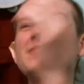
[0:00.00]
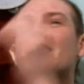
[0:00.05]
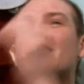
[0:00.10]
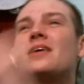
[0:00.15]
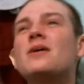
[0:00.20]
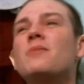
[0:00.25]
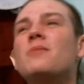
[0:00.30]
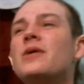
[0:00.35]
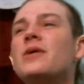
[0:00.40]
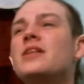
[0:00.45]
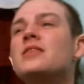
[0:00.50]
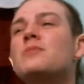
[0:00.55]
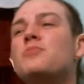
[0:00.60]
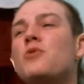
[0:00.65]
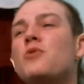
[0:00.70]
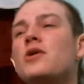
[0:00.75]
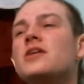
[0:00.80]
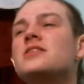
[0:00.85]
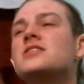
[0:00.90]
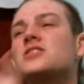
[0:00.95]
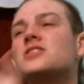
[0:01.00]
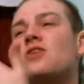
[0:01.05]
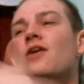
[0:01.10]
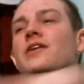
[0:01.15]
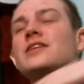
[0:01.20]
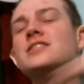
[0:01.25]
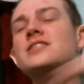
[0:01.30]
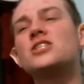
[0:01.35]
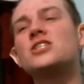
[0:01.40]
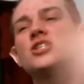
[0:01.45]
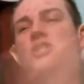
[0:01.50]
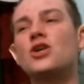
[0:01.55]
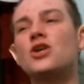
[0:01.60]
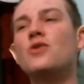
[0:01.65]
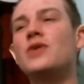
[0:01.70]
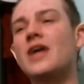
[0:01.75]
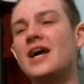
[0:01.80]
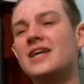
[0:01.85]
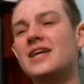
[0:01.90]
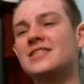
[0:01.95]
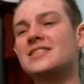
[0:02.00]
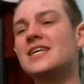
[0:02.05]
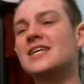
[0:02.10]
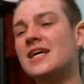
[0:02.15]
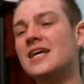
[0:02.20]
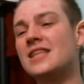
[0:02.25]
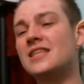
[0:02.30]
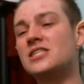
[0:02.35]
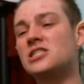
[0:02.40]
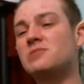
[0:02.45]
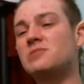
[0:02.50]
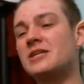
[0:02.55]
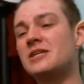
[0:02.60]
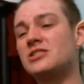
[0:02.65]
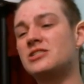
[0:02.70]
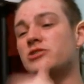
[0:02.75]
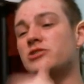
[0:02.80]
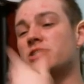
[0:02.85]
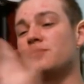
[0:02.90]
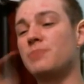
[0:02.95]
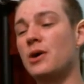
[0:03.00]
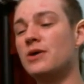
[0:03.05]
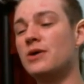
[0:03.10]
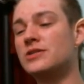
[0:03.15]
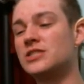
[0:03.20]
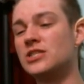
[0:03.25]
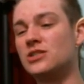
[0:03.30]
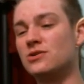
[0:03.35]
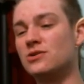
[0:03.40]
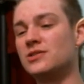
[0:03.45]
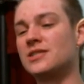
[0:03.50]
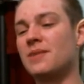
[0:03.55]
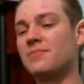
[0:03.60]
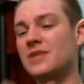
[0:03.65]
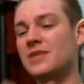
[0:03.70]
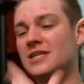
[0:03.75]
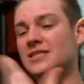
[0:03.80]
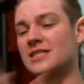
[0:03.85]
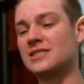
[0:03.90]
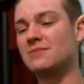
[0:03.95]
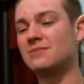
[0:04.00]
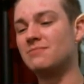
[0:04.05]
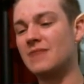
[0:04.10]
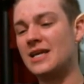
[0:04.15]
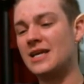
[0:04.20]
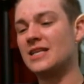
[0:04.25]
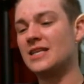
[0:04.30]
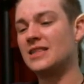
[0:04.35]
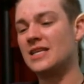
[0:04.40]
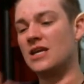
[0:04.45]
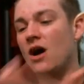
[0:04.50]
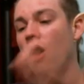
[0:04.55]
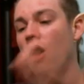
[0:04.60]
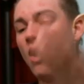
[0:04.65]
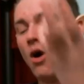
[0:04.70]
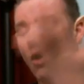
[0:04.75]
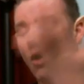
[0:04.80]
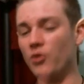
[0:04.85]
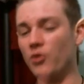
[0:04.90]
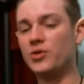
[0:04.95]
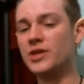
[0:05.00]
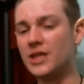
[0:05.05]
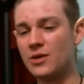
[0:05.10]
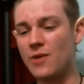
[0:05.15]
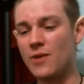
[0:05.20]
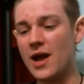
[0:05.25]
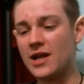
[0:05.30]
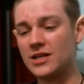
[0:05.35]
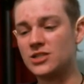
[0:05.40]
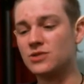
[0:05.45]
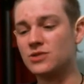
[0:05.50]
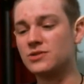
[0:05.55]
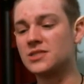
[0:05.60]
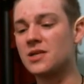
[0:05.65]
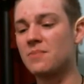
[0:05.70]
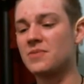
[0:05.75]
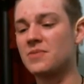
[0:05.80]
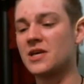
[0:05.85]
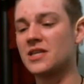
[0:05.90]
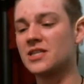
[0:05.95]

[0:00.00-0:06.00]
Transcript: But the point of the song is to showcase that just because you're supposed to do something doesn't make it the only way to do something.